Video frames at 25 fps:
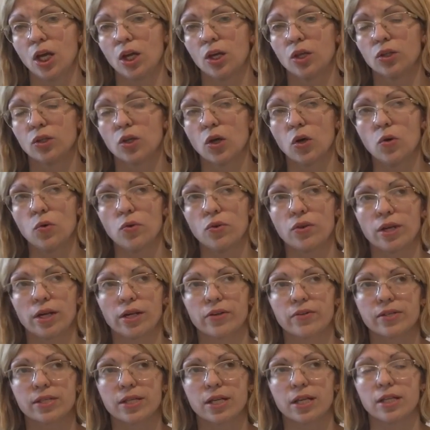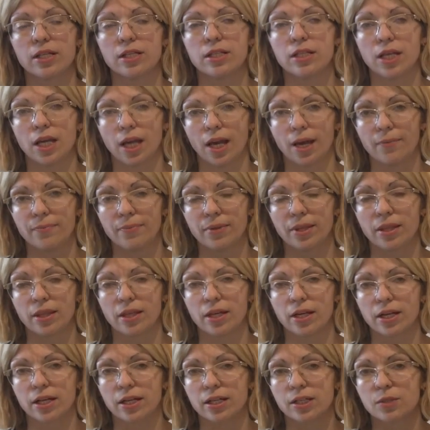You know, there is an idea
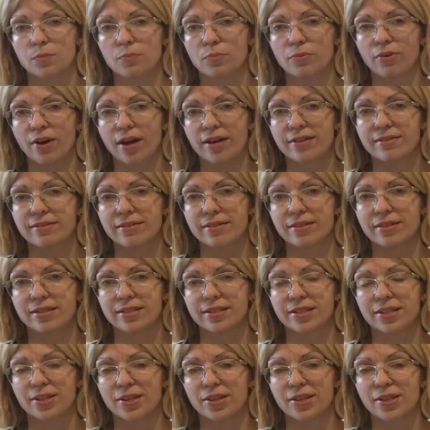that expresses